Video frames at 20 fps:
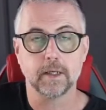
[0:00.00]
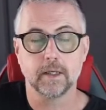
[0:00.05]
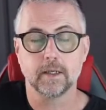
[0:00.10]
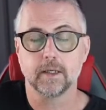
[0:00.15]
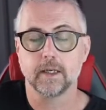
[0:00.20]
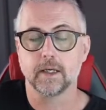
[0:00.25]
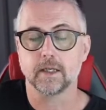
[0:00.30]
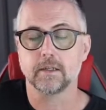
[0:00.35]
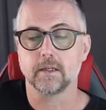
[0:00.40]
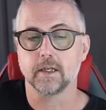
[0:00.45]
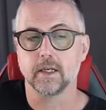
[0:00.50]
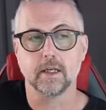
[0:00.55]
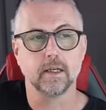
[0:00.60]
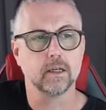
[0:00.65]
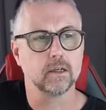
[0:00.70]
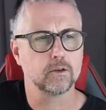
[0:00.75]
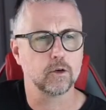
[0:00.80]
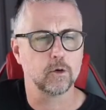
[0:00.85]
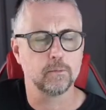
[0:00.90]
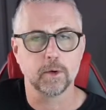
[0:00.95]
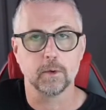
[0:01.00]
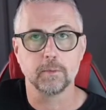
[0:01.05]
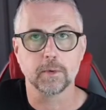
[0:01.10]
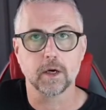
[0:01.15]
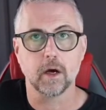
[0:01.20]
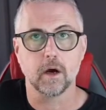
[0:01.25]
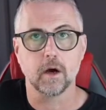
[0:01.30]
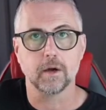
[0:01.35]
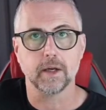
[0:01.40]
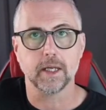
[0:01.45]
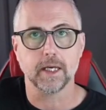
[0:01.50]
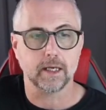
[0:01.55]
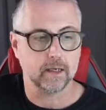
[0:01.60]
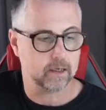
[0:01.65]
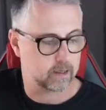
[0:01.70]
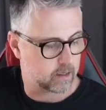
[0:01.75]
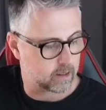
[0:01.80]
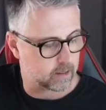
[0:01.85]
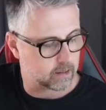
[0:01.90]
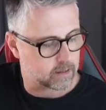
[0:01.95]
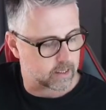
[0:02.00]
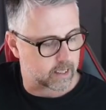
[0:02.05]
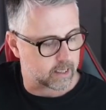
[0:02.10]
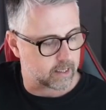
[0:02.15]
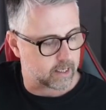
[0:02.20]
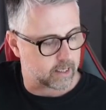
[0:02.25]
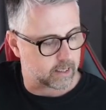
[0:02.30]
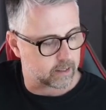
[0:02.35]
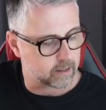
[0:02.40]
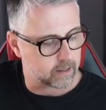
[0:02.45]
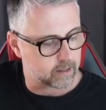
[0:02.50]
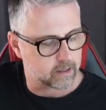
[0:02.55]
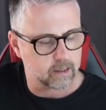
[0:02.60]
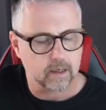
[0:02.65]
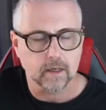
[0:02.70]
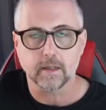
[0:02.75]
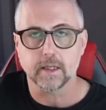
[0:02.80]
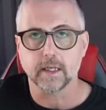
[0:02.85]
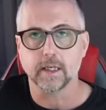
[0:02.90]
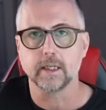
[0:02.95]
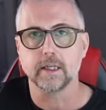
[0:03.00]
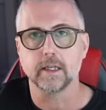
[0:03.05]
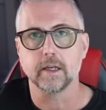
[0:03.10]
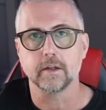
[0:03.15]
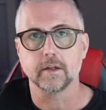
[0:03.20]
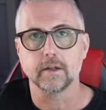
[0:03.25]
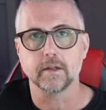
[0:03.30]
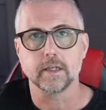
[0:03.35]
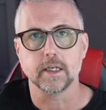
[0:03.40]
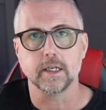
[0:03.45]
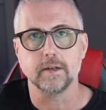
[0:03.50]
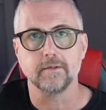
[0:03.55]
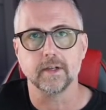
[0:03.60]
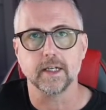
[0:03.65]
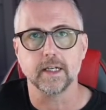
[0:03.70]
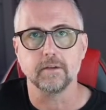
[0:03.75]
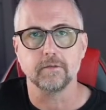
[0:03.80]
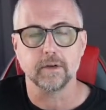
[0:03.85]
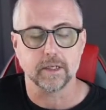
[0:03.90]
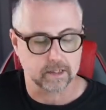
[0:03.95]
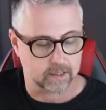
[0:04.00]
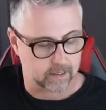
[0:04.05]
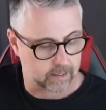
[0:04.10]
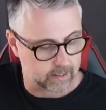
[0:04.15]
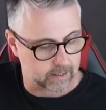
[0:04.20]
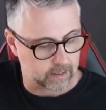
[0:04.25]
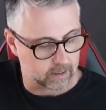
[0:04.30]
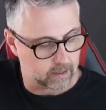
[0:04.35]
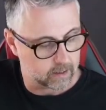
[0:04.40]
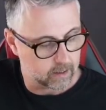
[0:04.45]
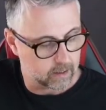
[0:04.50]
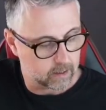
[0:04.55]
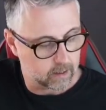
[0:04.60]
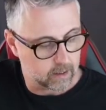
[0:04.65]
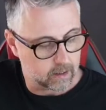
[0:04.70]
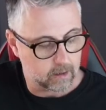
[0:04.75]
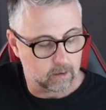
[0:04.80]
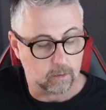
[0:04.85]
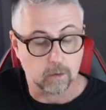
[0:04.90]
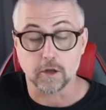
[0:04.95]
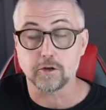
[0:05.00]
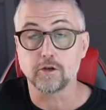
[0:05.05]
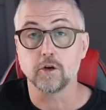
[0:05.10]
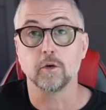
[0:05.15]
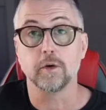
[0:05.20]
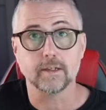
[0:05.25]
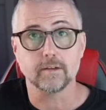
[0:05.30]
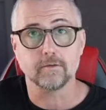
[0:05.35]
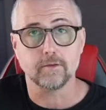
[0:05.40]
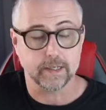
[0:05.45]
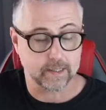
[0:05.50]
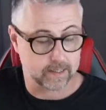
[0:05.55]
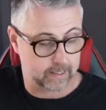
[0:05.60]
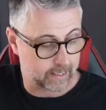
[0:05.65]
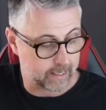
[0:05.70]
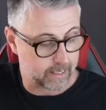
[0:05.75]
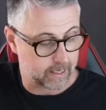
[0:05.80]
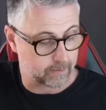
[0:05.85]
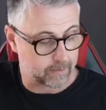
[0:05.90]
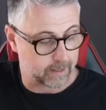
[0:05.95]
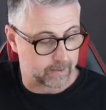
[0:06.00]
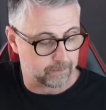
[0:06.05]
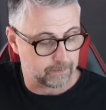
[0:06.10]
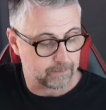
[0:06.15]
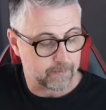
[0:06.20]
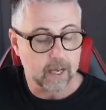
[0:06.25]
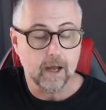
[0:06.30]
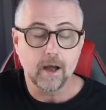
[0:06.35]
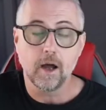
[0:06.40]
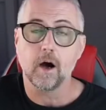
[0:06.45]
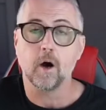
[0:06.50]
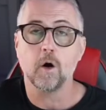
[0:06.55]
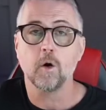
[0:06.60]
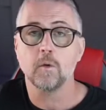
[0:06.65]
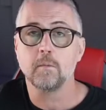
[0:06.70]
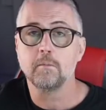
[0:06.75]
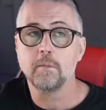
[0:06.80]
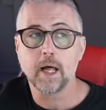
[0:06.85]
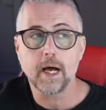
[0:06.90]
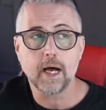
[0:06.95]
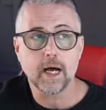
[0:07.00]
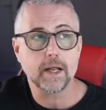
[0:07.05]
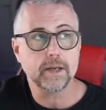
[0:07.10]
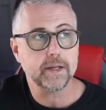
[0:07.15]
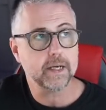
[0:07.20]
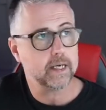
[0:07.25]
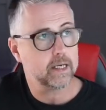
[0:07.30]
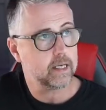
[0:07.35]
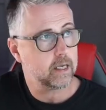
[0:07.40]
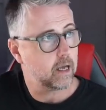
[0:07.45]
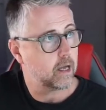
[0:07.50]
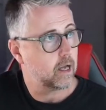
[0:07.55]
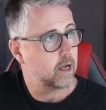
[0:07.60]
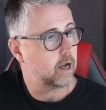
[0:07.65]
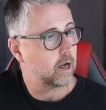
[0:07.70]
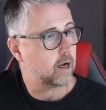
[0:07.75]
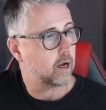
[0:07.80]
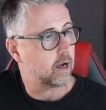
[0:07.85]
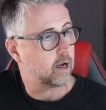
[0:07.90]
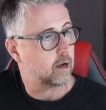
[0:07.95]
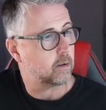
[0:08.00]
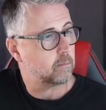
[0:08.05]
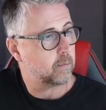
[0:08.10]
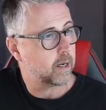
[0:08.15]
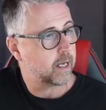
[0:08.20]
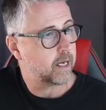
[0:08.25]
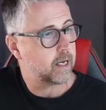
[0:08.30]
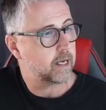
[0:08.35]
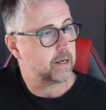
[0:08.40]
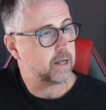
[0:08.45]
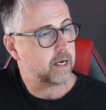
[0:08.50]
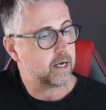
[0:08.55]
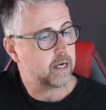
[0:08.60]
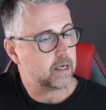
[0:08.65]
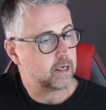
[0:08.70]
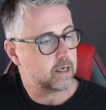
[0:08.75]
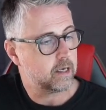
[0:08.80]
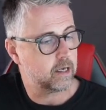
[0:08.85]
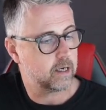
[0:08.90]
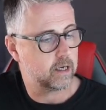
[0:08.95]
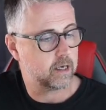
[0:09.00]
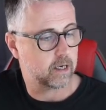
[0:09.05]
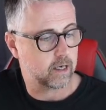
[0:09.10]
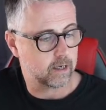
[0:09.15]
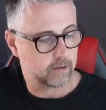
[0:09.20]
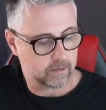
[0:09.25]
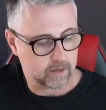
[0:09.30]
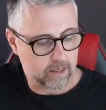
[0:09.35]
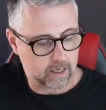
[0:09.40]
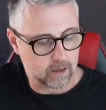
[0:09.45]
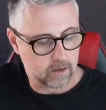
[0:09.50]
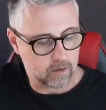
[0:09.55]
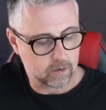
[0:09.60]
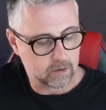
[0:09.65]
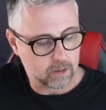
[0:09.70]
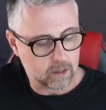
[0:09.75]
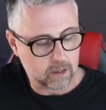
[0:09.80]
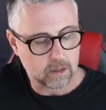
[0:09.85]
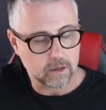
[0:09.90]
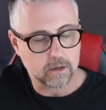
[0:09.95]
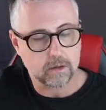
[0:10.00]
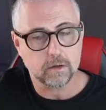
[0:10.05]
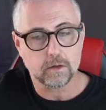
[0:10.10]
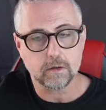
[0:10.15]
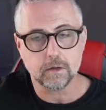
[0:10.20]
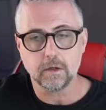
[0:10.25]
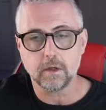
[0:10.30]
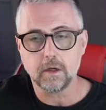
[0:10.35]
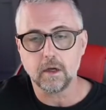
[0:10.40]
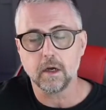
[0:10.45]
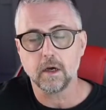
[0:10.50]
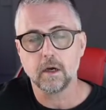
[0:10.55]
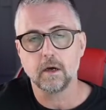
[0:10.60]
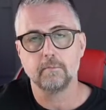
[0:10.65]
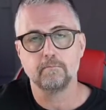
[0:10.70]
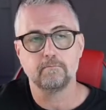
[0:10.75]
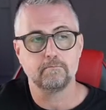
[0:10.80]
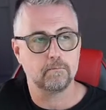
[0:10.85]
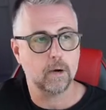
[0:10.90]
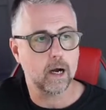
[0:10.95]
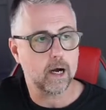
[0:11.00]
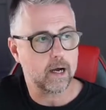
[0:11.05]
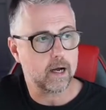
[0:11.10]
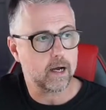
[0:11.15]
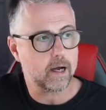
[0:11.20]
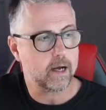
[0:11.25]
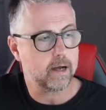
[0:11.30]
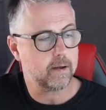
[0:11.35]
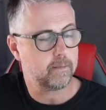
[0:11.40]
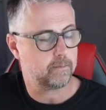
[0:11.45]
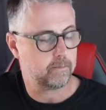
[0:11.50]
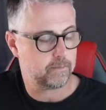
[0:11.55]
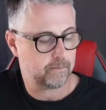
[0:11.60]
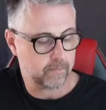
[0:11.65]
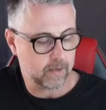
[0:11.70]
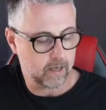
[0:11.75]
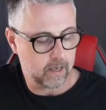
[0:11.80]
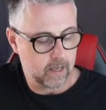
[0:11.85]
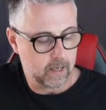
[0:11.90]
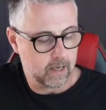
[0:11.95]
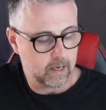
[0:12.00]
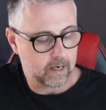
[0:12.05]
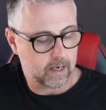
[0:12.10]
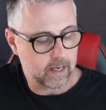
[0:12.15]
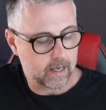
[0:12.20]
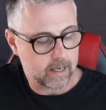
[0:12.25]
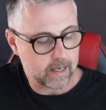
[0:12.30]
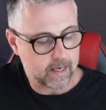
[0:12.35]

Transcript: actually. I saw Paul McCartney say that in a thing he did on the TV recently. Well, I saw it recently anyway. Oh blah dee, oh blah da, life goes on, bruh, blah